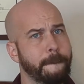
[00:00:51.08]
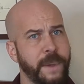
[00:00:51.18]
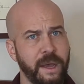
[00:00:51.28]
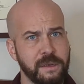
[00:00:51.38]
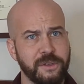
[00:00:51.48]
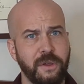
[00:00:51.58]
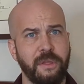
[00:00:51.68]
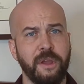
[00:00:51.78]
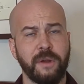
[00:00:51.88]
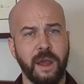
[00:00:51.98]
But
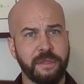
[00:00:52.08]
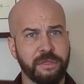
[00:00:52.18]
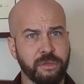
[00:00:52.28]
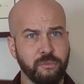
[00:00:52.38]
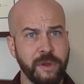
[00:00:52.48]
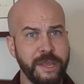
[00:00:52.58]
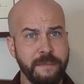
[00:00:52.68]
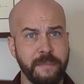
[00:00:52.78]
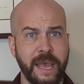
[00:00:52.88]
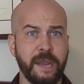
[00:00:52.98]
there are
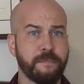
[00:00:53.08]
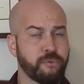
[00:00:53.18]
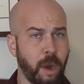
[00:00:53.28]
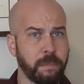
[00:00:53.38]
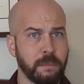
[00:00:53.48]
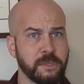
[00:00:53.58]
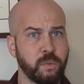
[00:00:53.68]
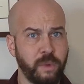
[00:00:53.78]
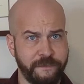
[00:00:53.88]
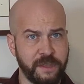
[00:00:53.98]
three main
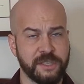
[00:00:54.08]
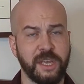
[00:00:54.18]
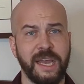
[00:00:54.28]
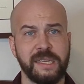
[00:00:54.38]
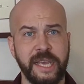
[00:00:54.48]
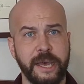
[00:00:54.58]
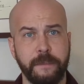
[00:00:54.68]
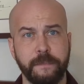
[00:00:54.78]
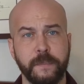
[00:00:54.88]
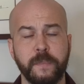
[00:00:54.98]
problems with this
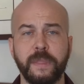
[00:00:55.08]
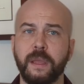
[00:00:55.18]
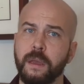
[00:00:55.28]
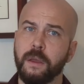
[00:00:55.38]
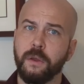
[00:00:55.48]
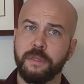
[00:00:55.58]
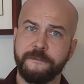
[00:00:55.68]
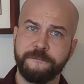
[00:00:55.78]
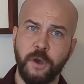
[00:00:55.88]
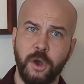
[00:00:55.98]
idea.
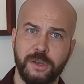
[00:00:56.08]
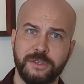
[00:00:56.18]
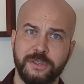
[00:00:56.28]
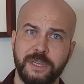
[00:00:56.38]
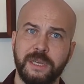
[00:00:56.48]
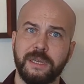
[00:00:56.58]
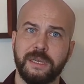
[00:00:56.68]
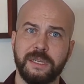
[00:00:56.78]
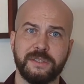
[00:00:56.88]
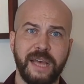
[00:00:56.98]
The first
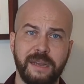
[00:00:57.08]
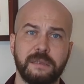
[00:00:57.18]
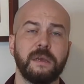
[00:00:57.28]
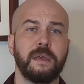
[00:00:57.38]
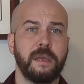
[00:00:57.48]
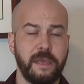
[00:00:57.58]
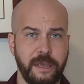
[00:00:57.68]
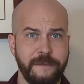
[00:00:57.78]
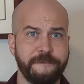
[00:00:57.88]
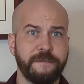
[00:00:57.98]
is that
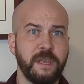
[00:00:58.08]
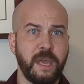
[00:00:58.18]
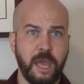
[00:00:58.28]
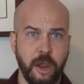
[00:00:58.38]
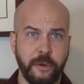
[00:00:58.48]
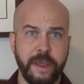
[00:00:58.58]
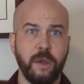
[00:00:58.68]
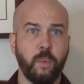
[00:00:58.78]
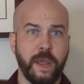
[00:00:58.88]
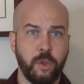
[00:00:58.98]
if the
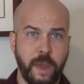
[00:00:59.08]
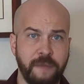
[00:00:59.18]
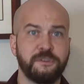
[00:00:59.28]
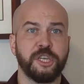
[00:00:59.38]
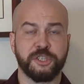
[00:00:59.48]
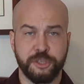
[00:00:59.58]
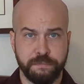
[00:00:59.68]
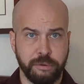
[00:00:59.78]
area where you have just